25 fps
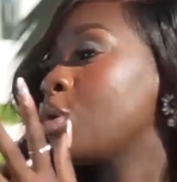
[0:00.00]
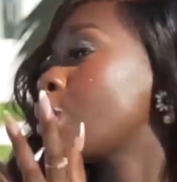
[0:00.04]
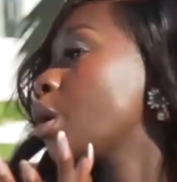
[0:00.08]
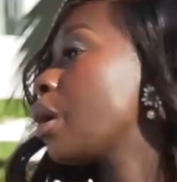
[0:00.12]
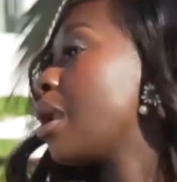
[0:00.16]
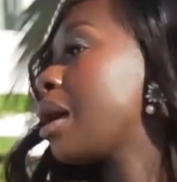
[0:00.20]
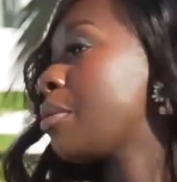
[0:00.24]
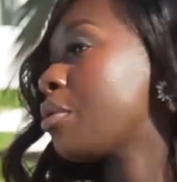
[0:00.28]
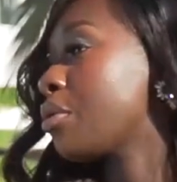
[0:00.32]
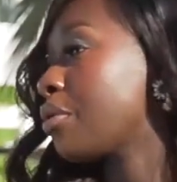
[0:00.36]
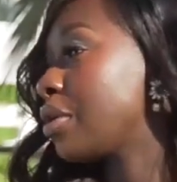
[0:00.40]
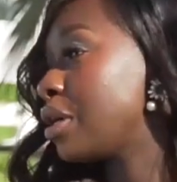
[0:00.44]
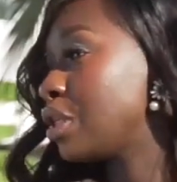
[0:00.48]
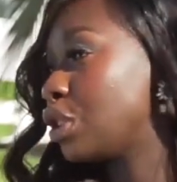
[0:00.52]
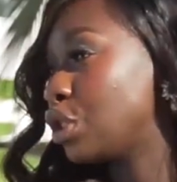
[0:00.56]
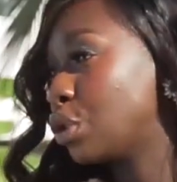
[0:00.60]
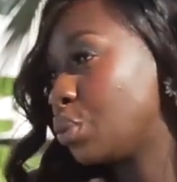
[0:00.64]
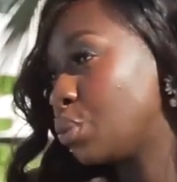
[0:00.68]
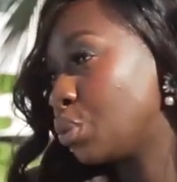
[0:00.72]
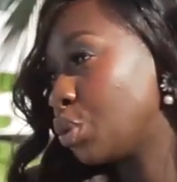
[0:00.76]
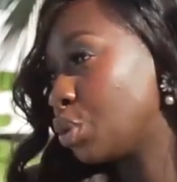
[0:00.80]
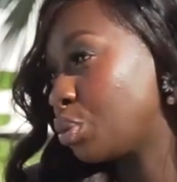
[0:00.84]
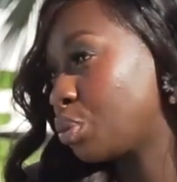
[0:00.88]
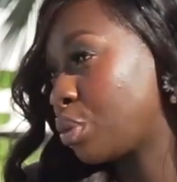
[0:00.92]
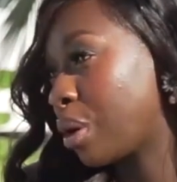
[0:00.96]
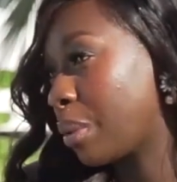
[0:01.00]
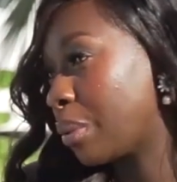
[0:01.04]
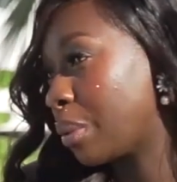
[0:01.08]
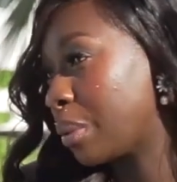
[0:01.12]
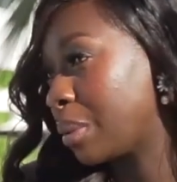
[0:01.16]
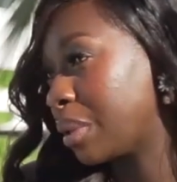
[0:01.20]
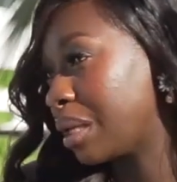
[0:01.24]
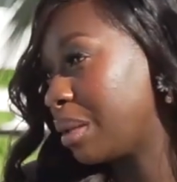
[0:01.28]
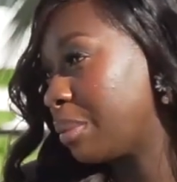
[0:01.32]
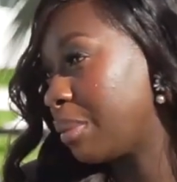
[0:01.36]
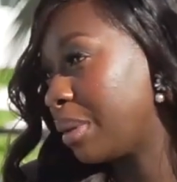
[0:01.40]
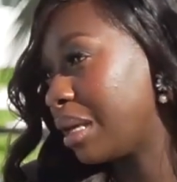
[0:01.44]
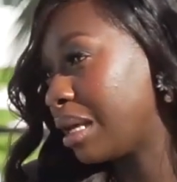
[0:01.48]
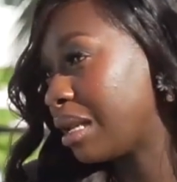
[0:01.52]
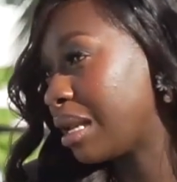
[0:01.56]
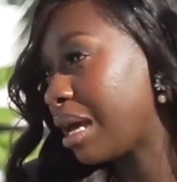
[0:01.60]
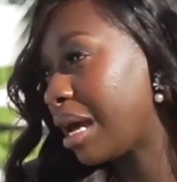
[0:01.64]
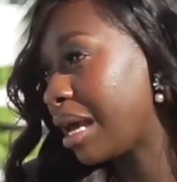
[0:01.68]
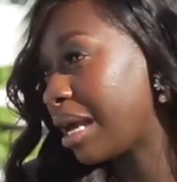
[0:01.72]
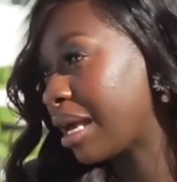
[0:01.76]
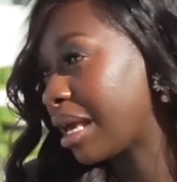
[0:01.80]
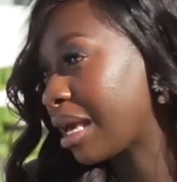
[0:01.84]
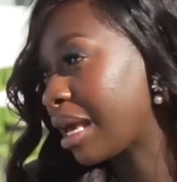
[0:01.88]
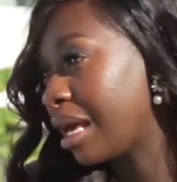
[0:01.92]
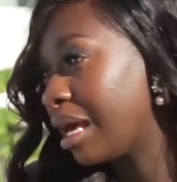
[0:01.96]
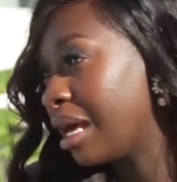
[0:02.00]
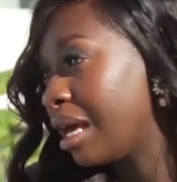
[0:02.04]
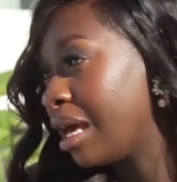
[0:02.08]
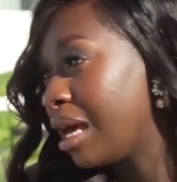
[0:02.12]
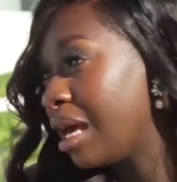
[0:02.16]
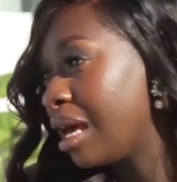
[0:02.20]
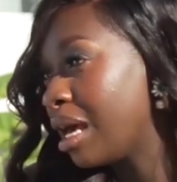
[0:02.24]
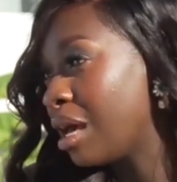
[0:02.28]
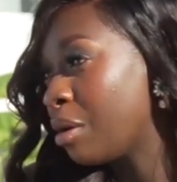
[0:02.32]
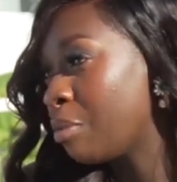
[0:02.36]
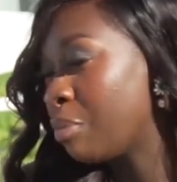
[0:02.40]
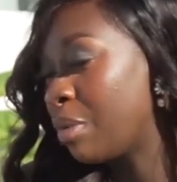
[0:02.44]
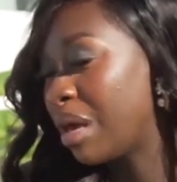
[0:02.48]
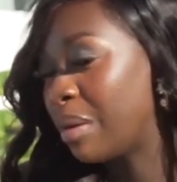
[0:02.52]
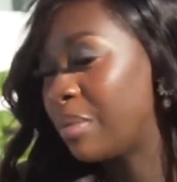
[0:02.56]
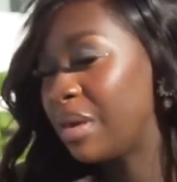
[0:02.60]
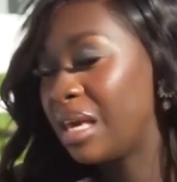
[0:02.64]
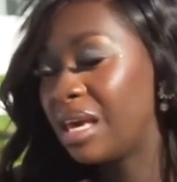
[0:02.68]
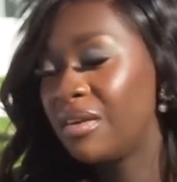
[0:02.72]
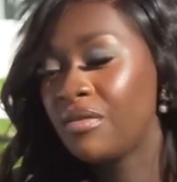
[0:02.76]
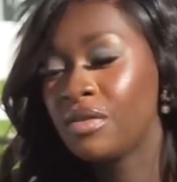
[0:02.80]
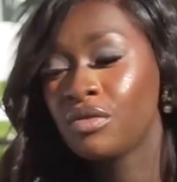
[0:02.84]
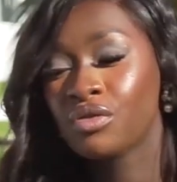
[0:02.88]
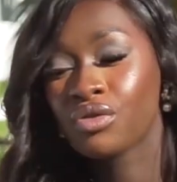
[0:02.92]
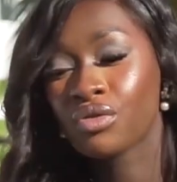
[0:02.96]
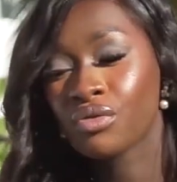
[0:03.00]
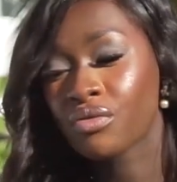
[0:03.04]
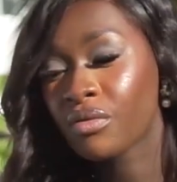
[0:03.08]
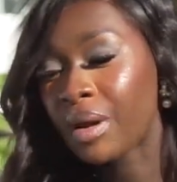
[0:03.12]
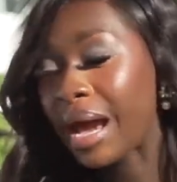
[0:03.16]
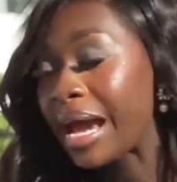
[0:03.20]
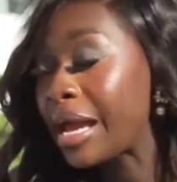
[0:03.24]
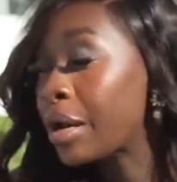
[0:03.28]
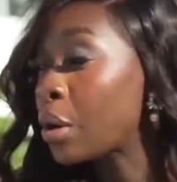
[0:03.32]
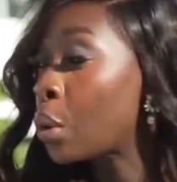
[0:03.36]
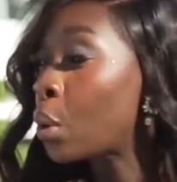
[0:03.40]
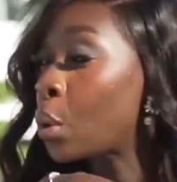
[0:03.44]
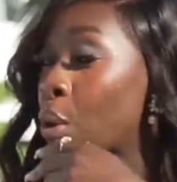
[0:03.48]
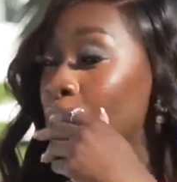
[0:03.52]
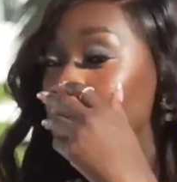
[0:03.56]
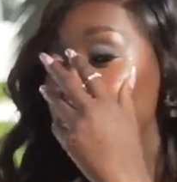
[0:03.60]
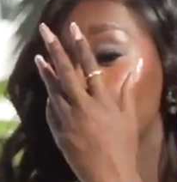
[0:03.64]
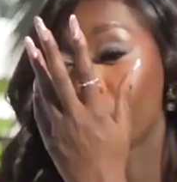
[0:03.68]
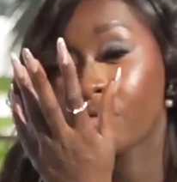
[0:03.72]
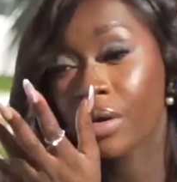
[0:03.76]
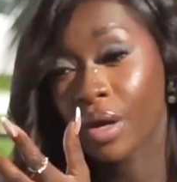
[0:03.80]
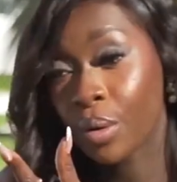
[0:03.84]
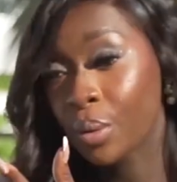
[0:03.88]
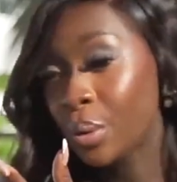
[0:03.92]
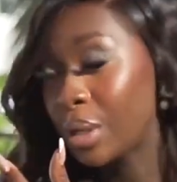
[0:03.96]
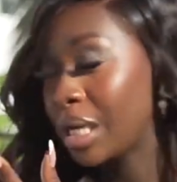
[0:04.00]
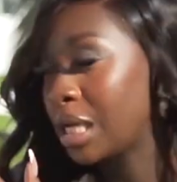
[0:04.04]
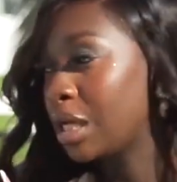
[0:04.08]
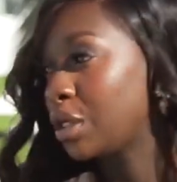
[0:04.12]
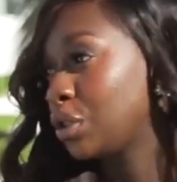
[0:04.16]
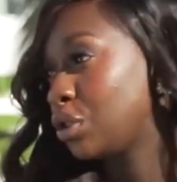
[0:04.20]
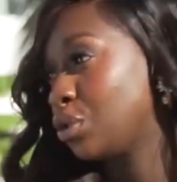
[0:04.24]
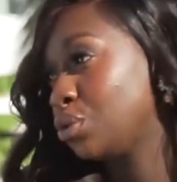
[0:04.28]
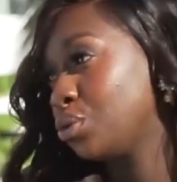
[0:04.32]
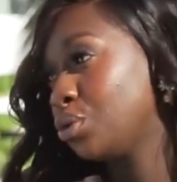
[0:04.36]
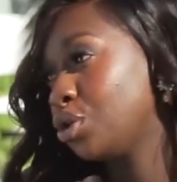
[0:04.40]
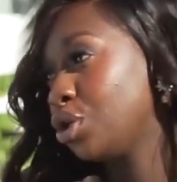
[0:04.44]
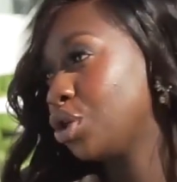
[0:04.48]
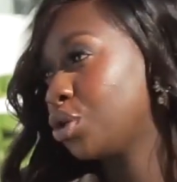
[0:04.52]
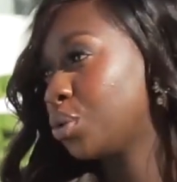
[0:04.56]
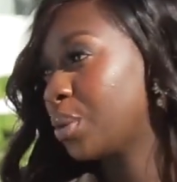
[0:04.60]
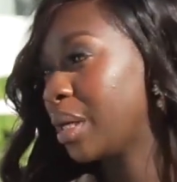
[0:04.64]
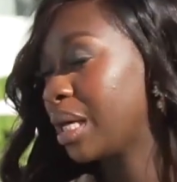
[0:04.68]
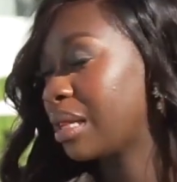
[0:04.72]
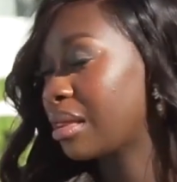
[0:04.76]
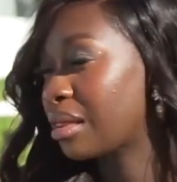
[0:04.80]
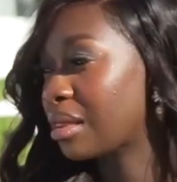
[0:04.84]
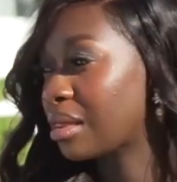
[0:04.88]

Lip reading: collaboration would probably be like? Maybe even to write or to record in the studio with.